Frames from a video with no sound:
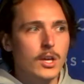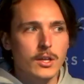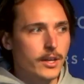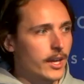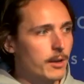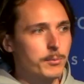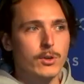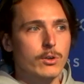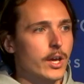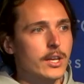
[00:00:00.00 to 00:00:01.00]
they can be
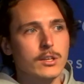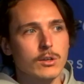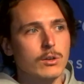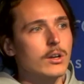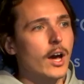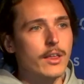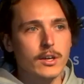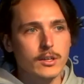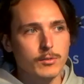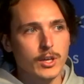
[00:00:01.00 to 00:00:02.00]
on any other
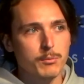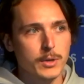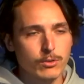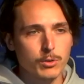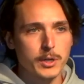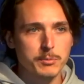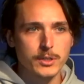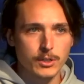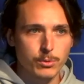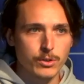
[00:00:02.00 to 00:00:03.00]
EVM-based compatible
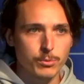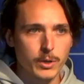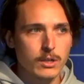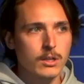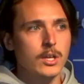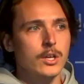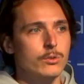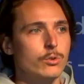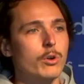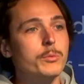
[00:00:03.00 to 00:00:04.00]
network as well,
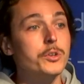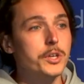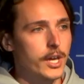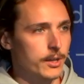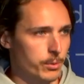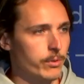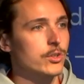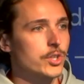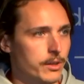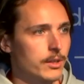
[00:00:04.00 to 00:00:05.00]
to communicate with
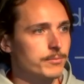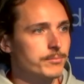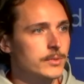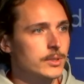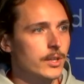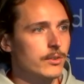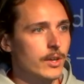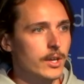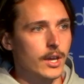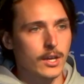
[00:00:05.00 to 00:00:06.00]
each other and
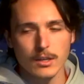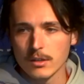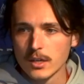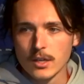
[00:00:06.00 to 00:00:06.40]
say, hey,